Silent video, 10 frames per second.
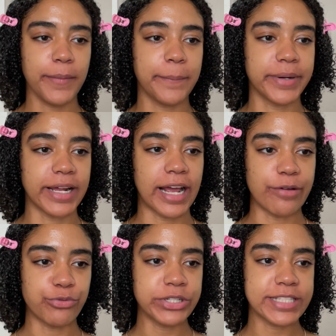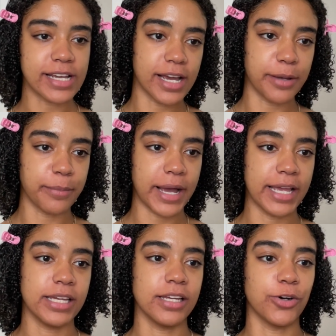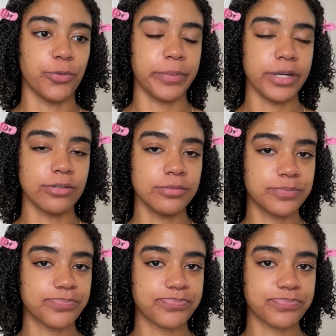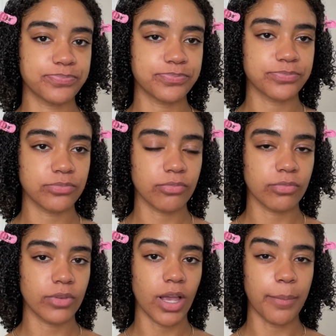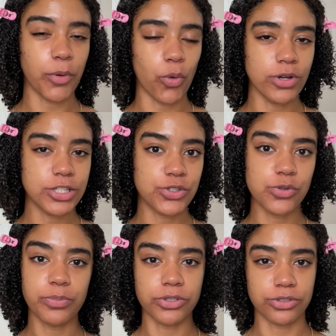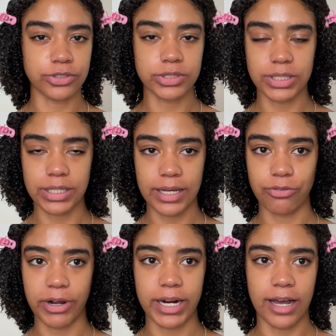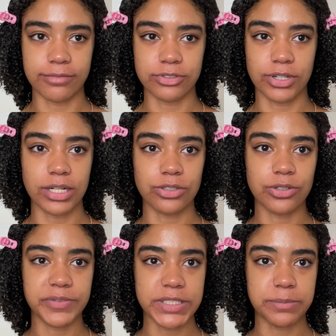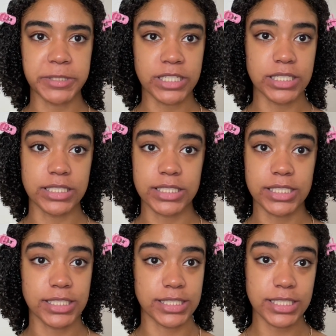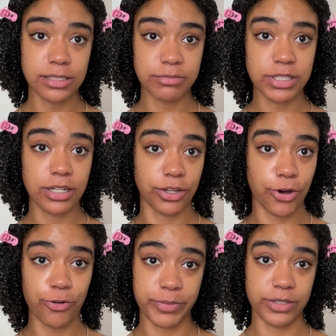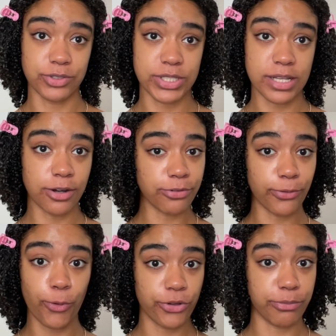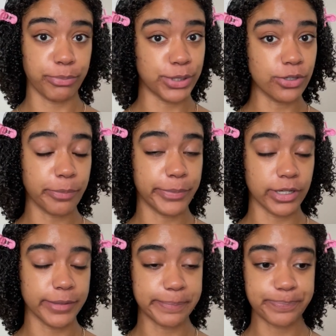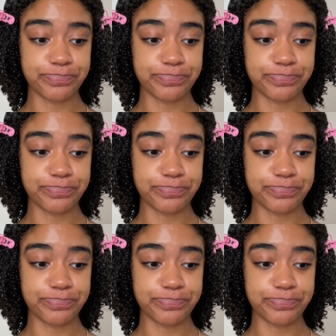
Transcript: but every time I eat oatmeal, I'm always super thirsty, like right after. I don't know if it's because the cinnamon, the oatmeal itself, or the milk, but